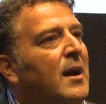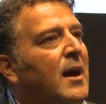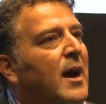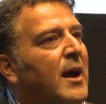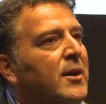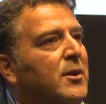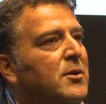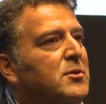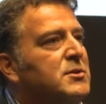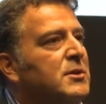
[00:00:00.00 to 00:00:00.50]
I
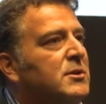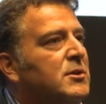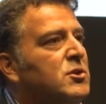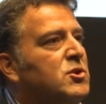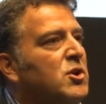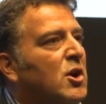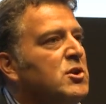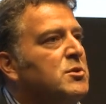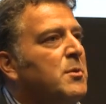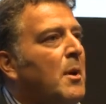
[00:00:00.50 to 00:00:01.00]
use it to
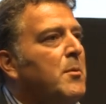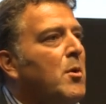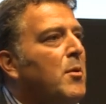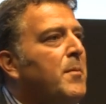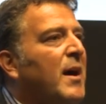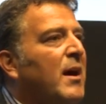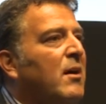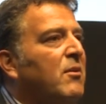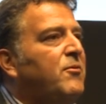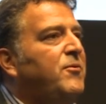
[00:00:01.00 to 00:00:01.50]
charge my
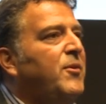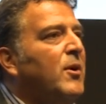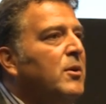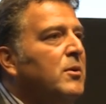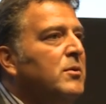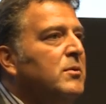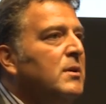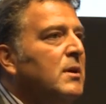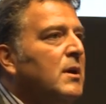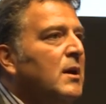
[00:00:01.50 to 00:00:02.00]
mobile
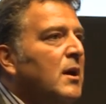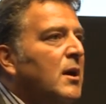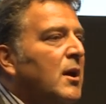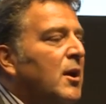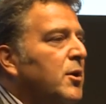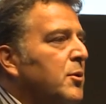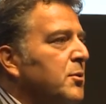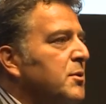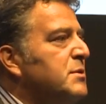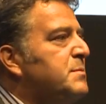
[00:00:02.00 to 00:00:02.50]
phone.
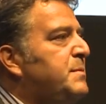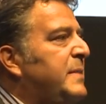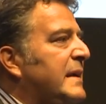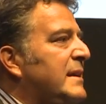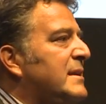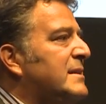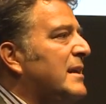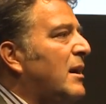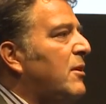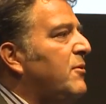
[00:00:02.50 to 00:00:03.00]
USB
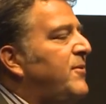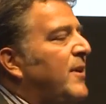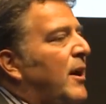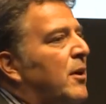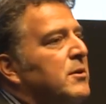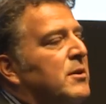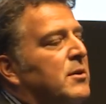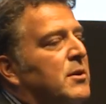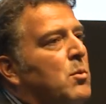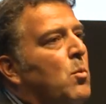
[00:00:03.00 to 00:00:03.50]
is now
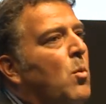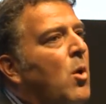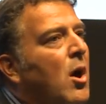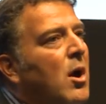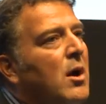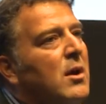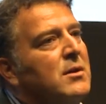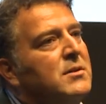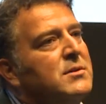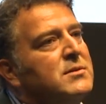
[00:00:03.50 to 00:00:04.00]
found in
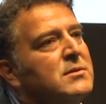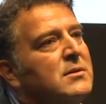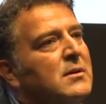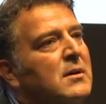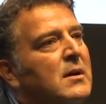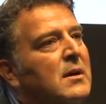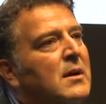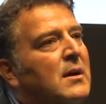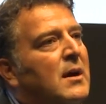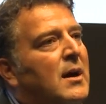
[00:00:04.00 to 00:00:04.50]
walls,
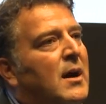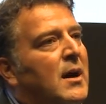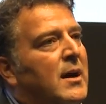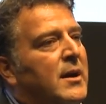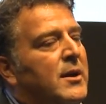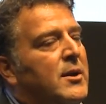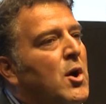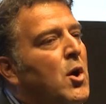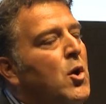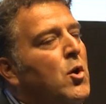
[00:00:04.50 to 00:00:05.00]
uh,
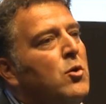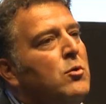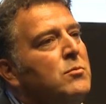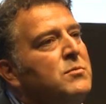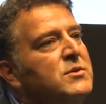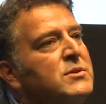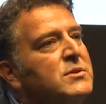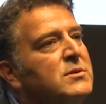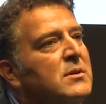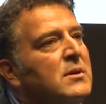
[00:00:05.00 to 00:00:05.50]
in
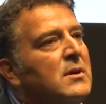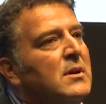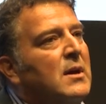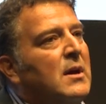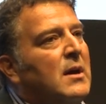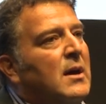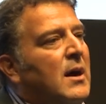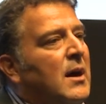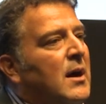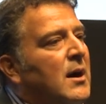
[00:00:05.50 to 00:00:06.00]
homes,
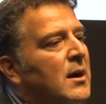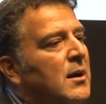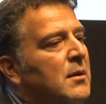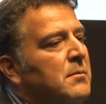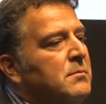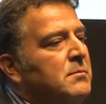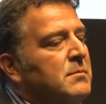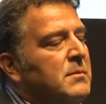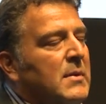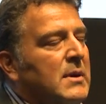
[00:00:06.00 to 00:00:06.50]

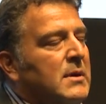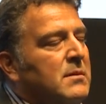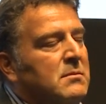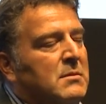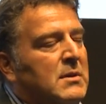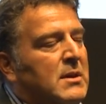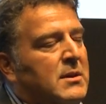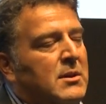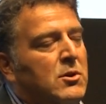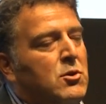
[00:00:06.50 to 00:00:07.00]
um,
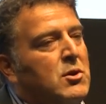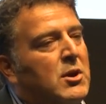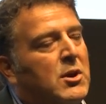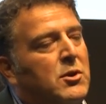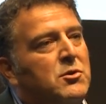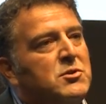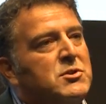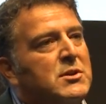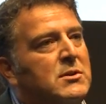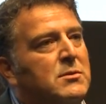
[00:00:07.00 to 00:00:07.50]
and you can
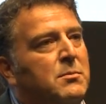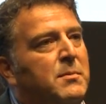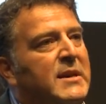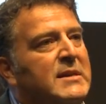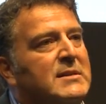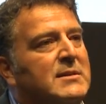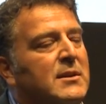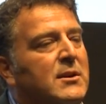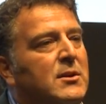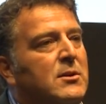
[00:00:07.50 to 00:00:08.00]
use it to
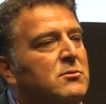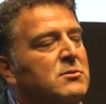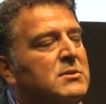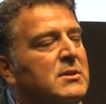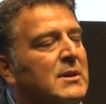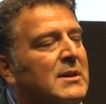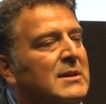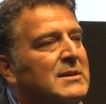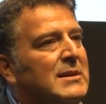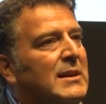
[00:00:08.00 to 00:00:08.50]
basically use
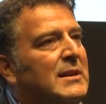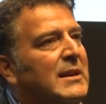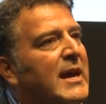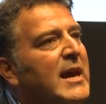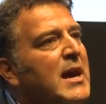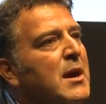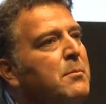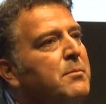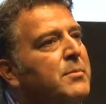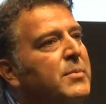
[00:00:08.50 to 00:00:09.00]
it as a
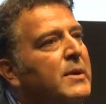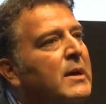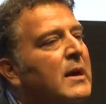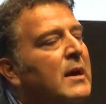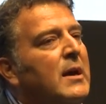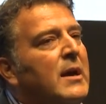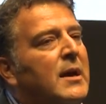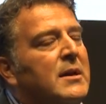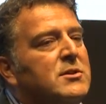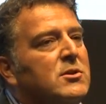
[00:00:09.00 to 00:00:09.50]
lamp.
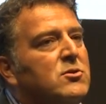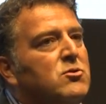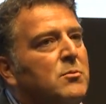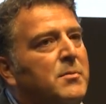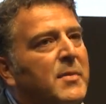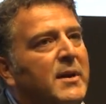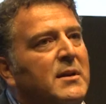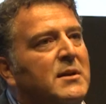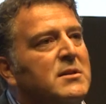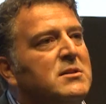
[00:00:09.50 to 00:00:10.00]
It's a
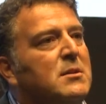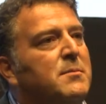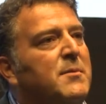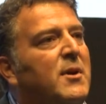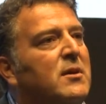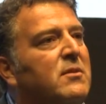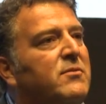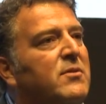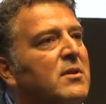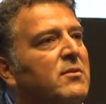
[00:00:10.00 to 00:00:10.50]
tremendous
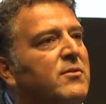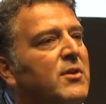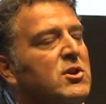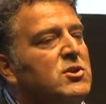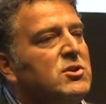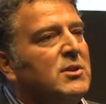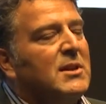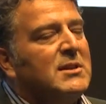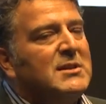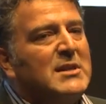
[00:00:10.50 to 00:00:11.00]
amount of
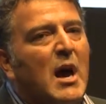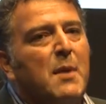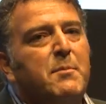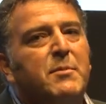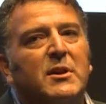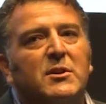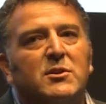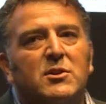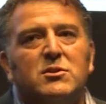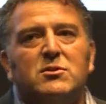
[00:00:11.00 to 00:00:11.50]
innovation that's
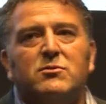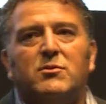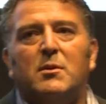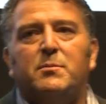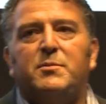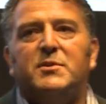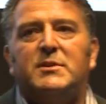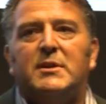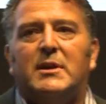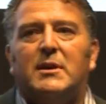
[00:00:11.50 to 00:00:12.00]
happening just around a
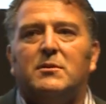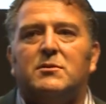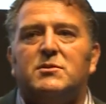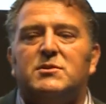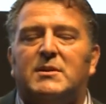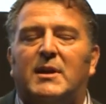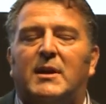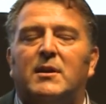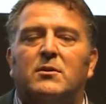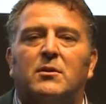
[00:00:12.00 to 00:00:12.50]
particular
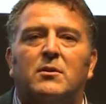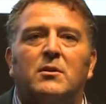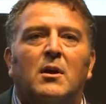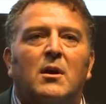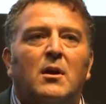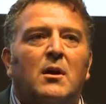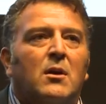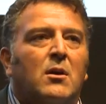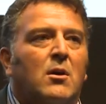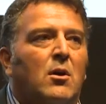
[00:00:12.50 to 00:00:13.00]
standard
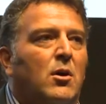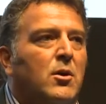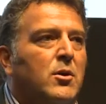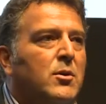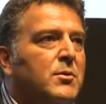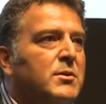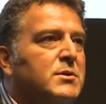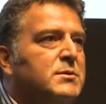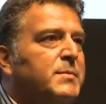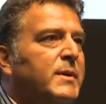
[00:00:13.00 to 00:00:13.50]
called
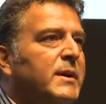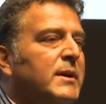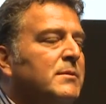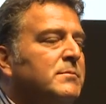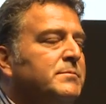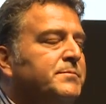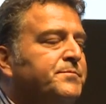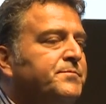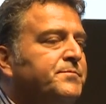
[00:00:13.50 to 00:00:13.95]
USB.